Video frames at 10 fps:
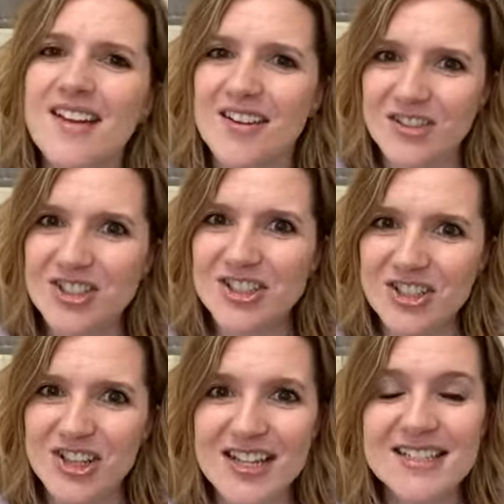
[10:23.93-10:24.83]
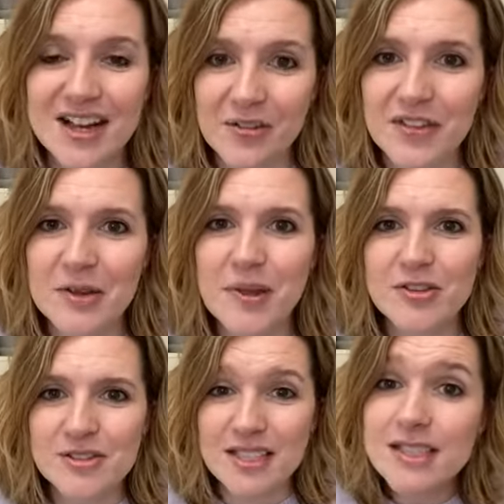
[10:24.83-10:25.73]
oh, she's crazy, I don't think about
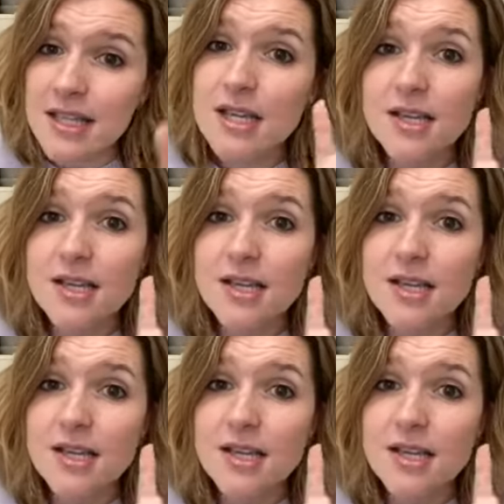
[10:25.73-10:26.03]
those things.